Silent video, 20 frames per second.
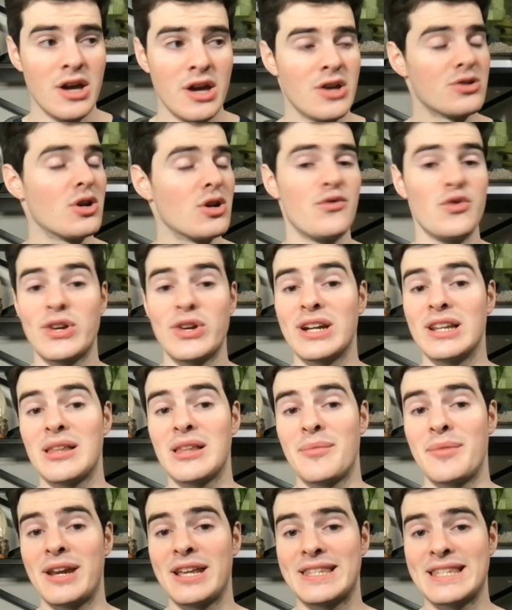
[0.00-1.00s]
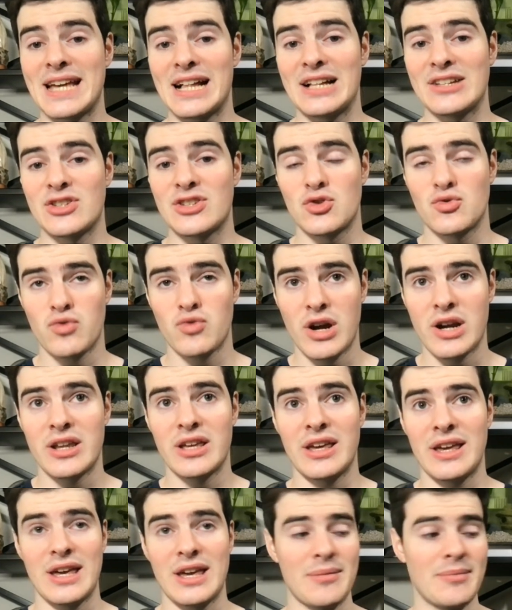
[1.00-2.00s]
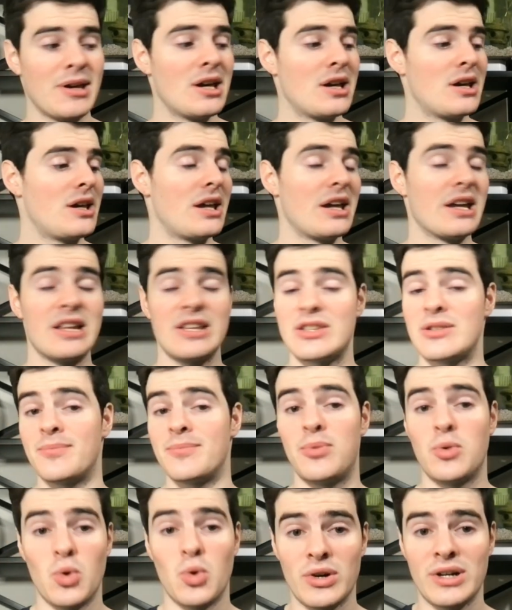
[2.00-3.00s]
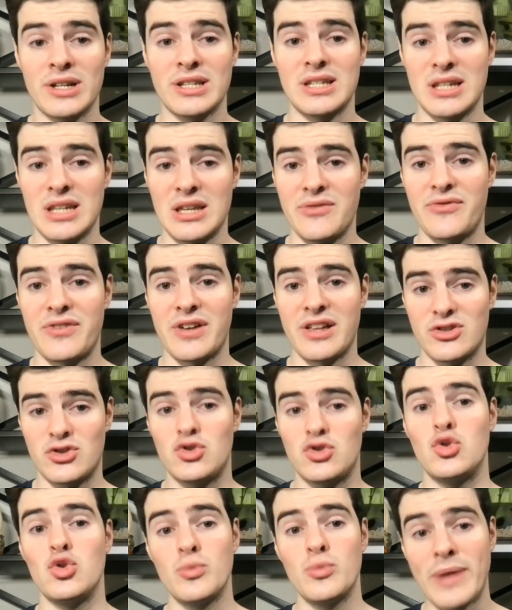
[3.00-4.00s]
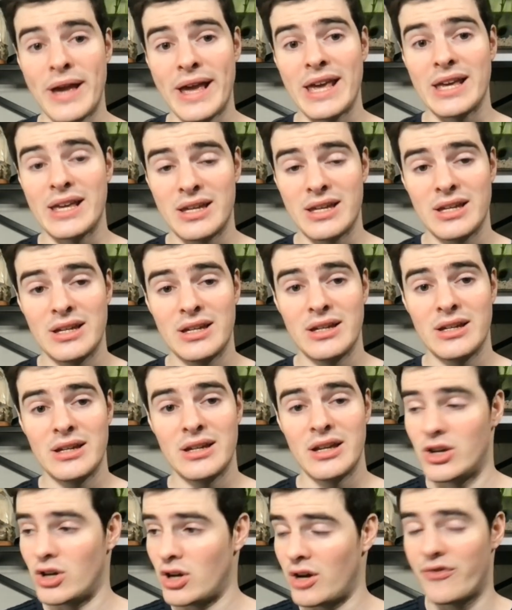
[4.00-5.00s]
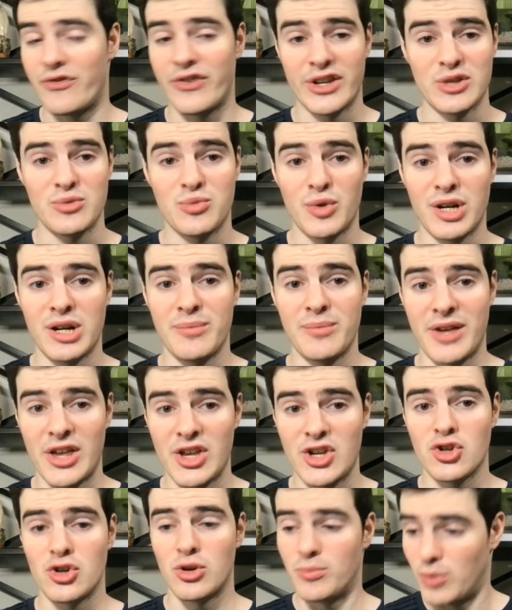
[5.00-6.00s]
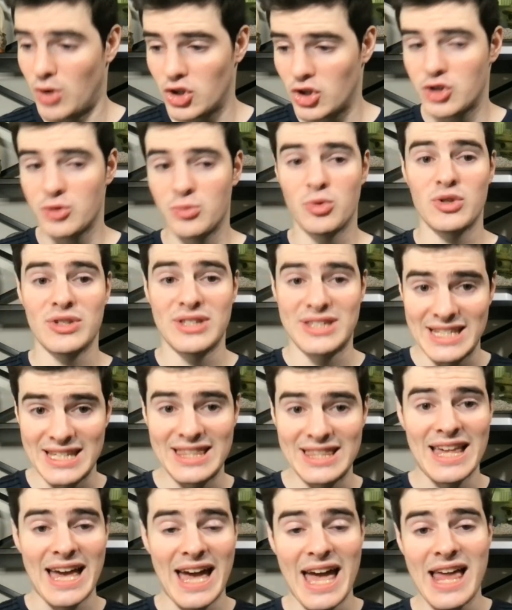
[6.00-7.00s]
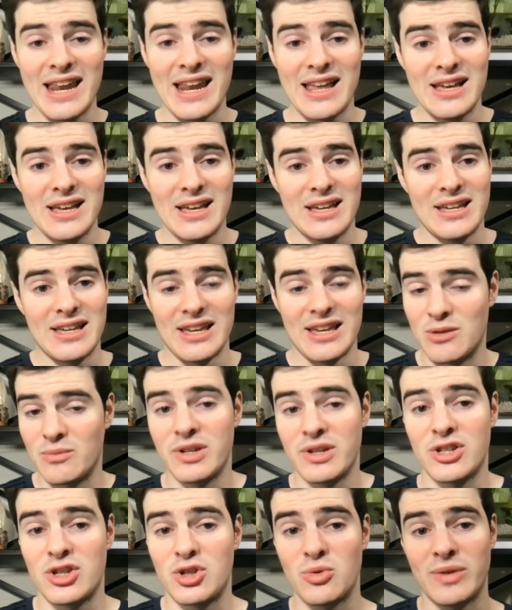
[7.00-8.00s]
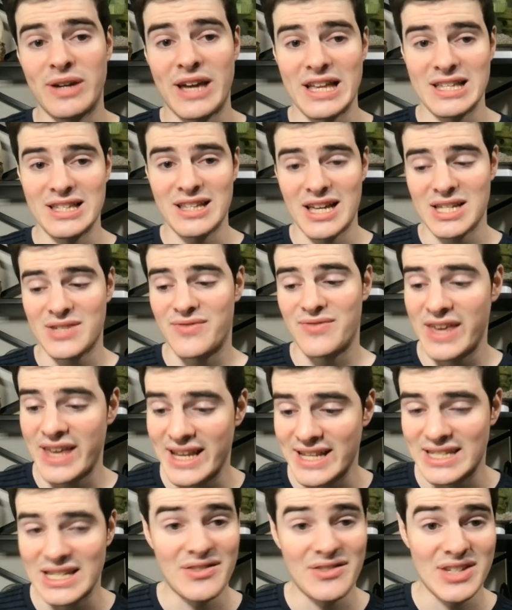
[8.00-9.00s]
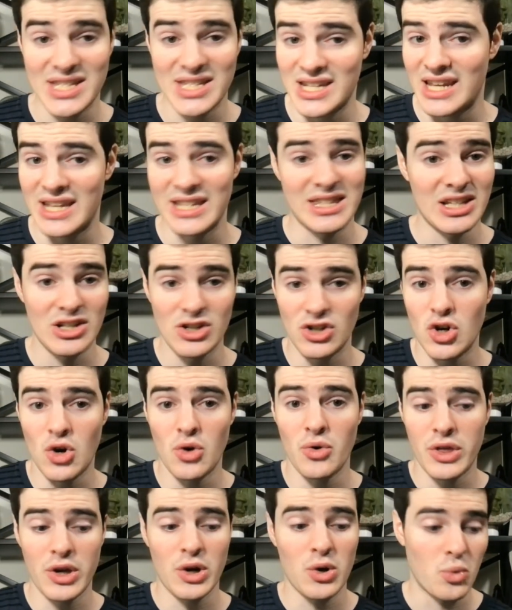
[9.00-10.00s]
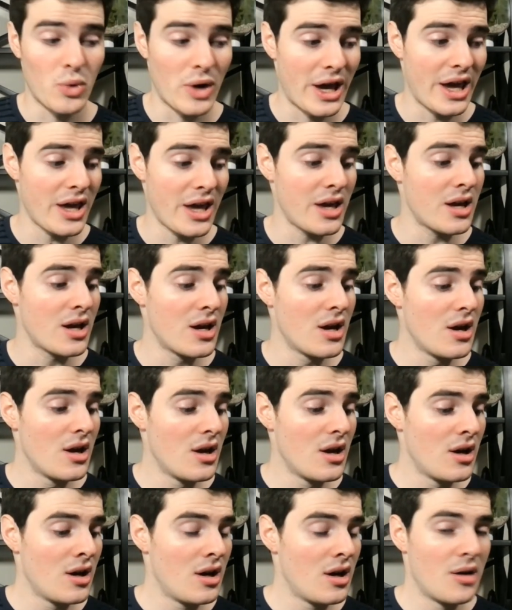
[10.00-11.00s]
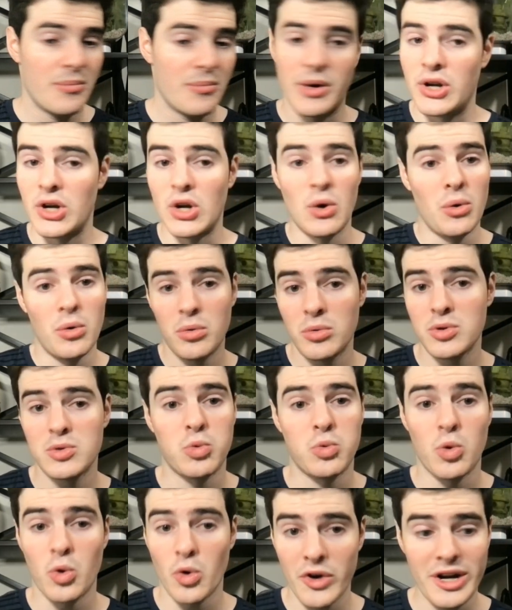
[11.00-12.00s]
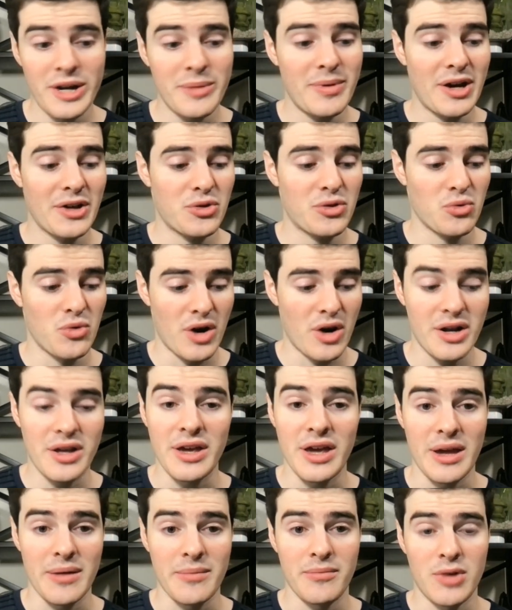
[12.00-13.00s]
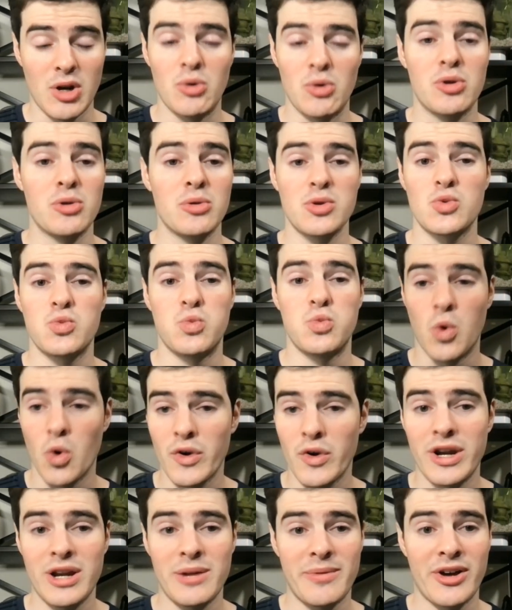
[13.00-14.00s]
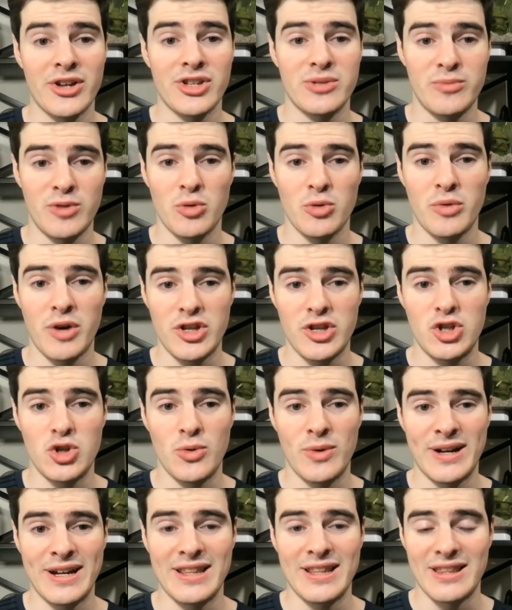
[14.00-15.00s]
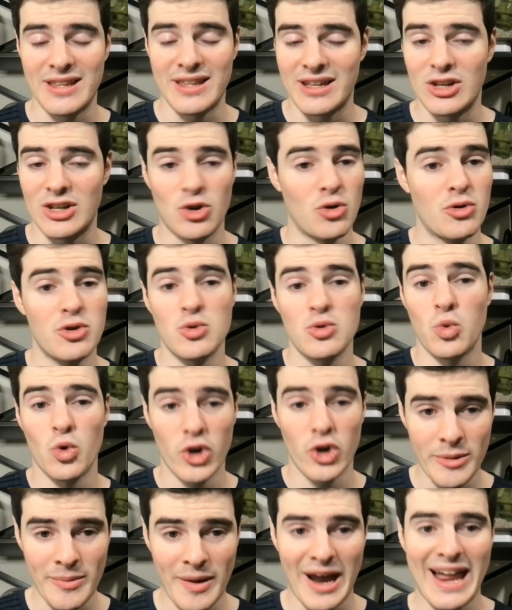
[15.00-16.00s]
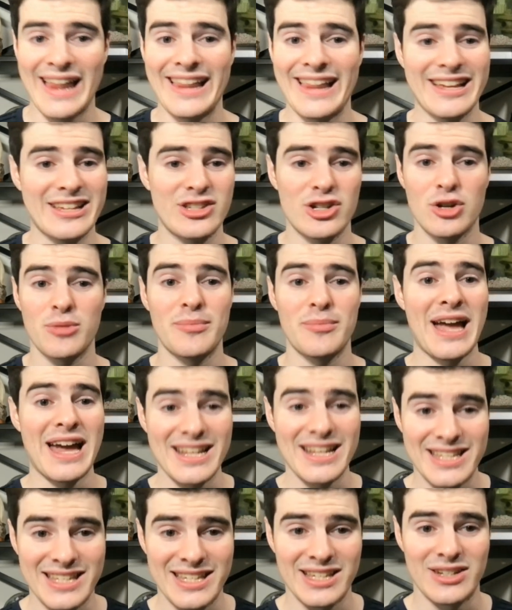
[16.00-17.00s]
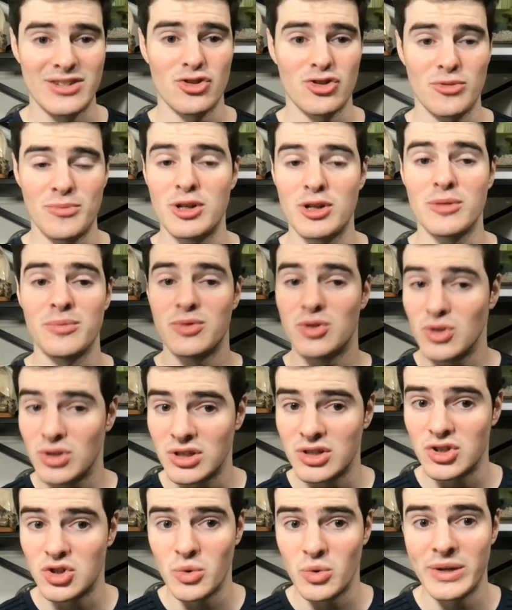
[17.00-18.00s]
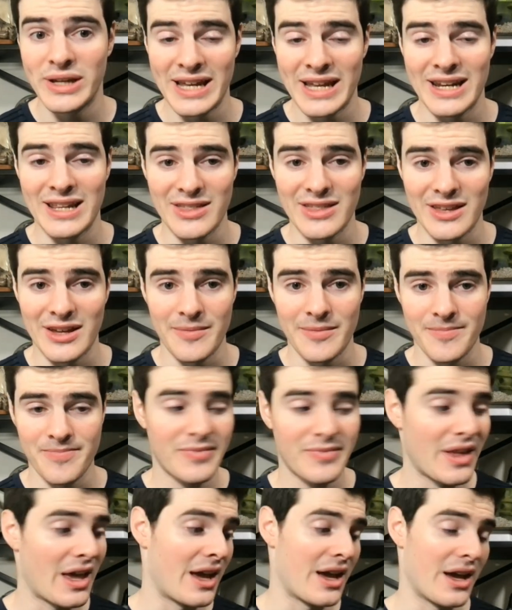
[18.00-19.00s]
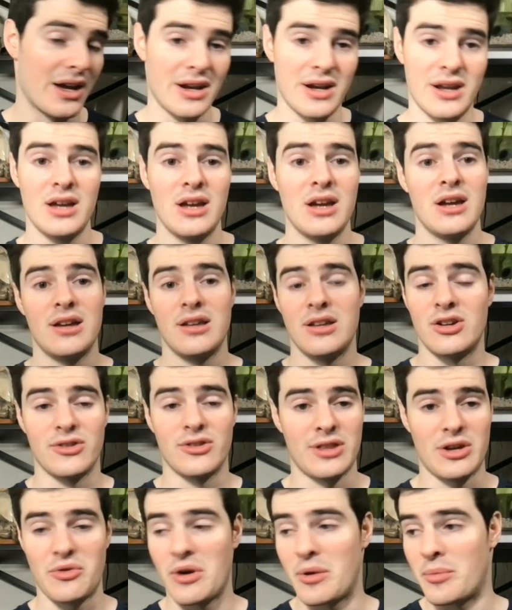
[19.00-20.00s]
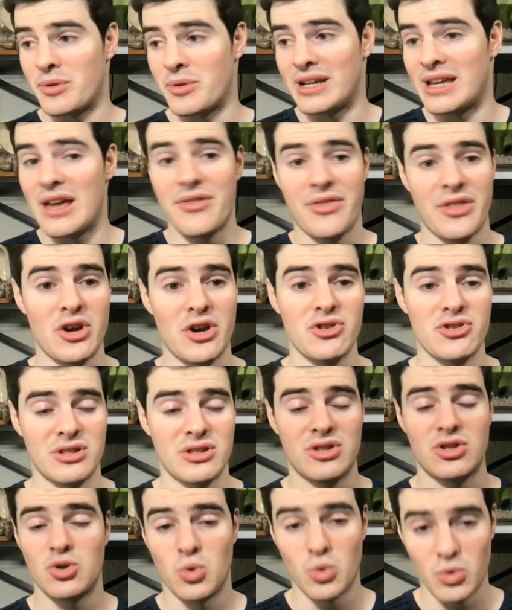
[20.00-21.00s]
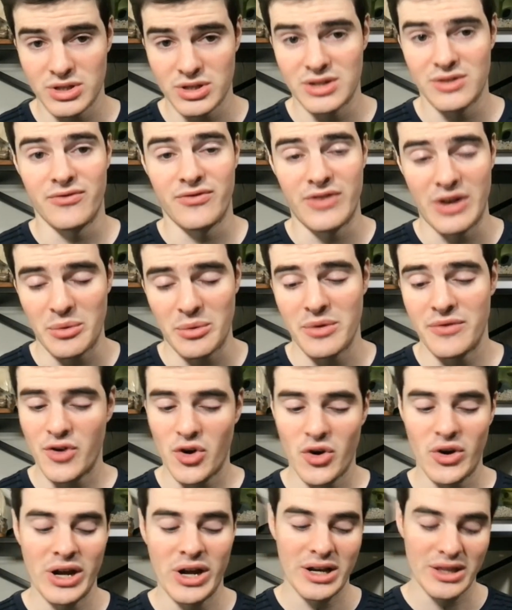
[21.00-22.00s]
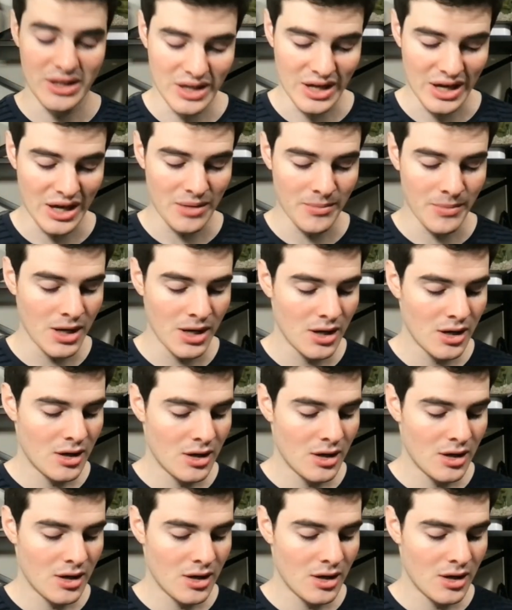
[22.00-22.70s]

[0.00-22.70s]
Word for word: So if you can eliminate Dallas's run game, it is important as a defense to make an offense one-dimensional. Baltimore did that in week two against Las Vegas. Obviously, it didn't go their way, but no one was worried about the run game. No one was worried about Zamir White doing anything. No one was worried about Alexander Madison or Amir Abdullah doing anything. And, you know, they were able to get theirs towards the very, very end of the game.